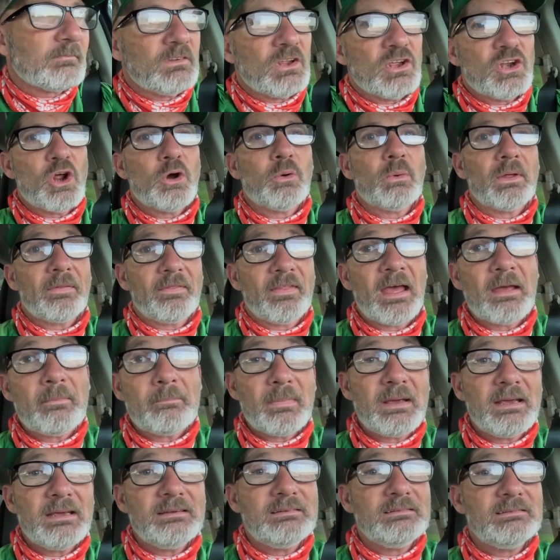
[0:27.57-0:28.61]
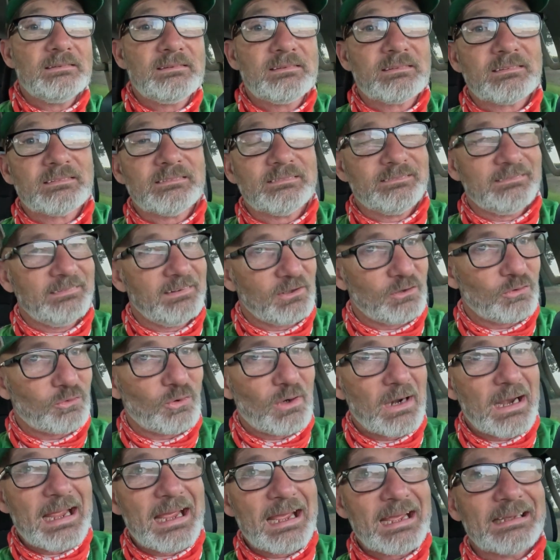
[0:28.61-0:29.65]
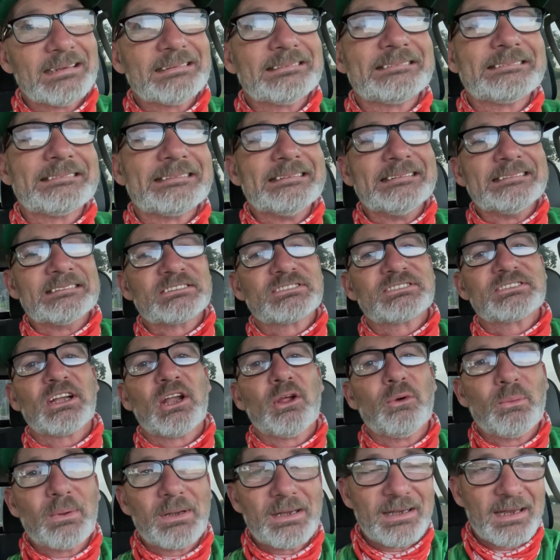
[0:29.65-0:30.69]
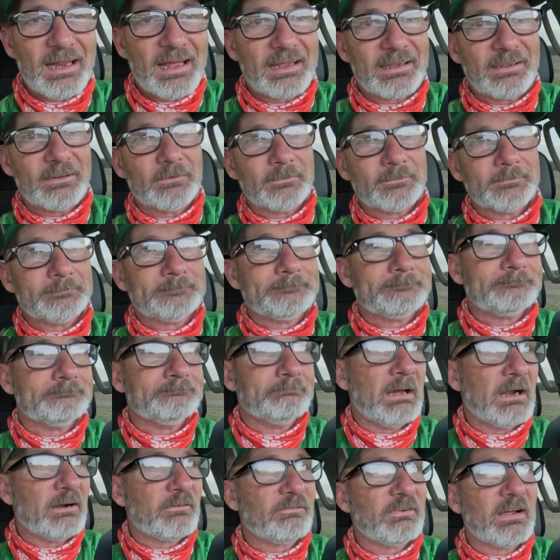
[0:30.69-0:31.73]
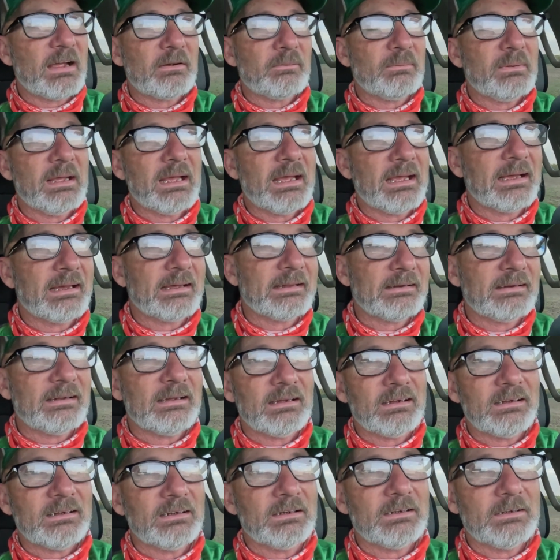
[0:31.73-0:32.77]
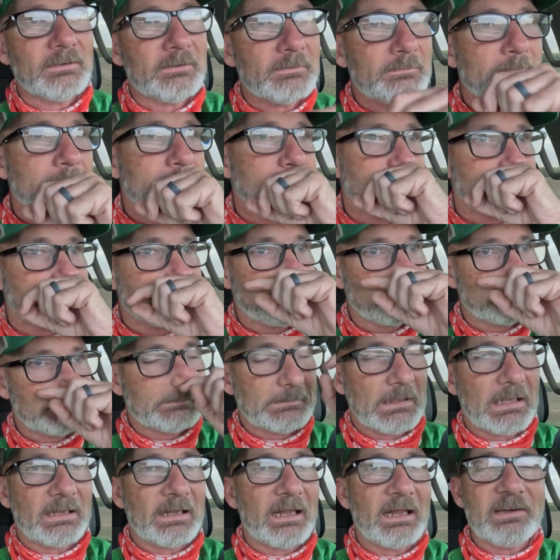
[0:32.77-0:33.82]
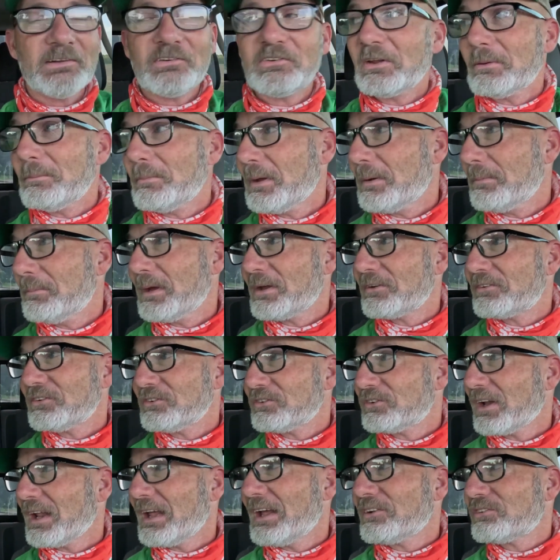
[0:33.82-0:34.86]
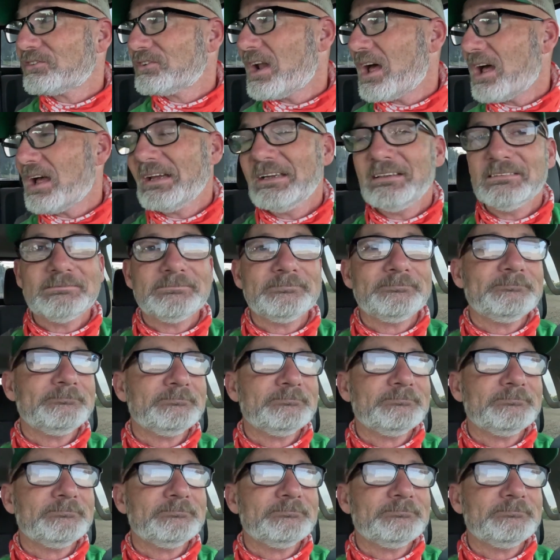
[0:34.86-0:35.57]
You know what that means? the grass is slowing down. Matter of fact, we had uh, had a lady send me a message last night.